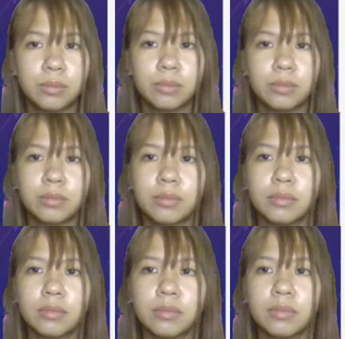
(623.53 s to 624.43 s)

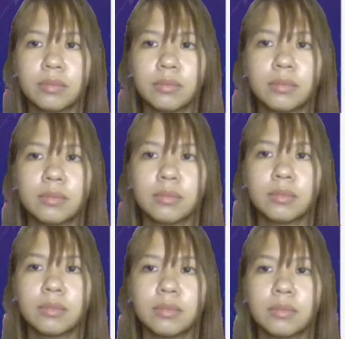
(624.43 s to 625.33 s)

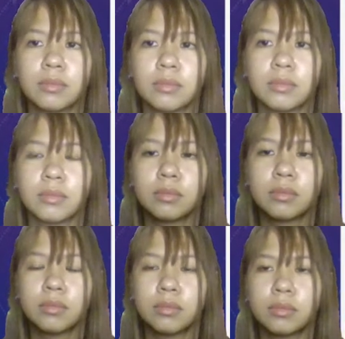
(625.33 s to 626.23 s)

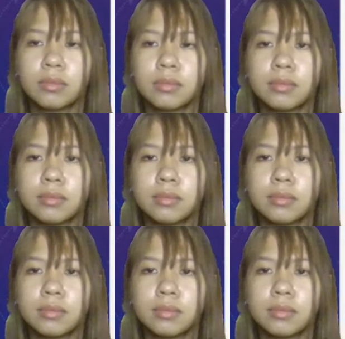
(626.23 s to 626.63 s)
[no speech]